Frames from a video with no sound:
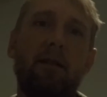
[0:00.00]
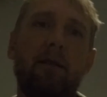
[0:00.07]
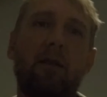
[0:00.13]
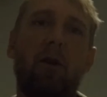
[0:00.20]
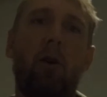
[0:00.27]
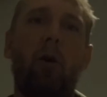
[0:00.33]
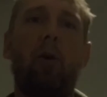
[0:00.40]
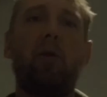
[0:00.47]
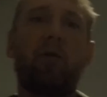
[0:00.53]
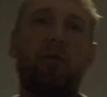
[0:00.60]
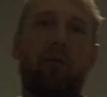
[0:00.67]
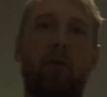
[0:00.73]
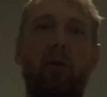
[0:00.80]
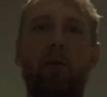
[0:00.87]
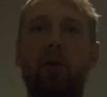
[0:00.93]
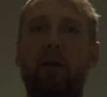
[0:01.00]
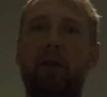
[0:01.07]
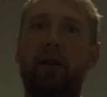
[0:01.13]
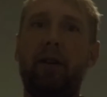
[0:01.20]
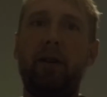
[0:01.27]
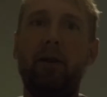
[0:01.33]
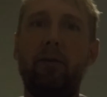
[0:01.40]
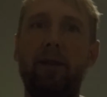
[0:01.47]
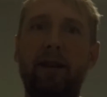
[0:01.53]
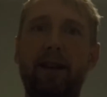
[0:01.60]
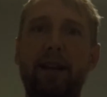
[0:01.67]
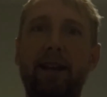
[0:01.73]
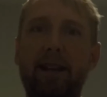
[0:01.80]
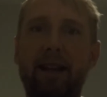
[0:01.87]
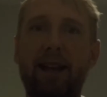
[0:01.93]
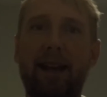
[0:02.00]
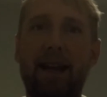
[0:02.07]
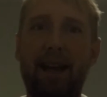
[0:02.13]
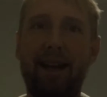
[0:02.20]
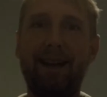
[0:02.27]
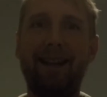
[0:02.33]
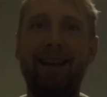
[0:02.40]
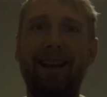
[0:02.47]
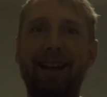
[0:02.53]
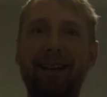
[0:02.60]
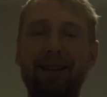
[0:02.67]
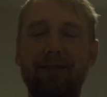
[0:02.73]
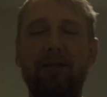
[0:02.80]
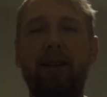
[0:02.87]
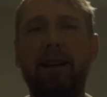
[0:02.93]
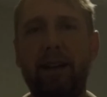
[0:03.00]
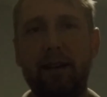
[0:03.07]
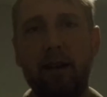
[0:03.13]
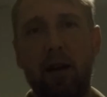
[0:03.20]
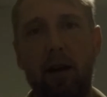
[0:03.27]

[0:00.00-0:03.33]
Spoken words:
calls for unity and healing.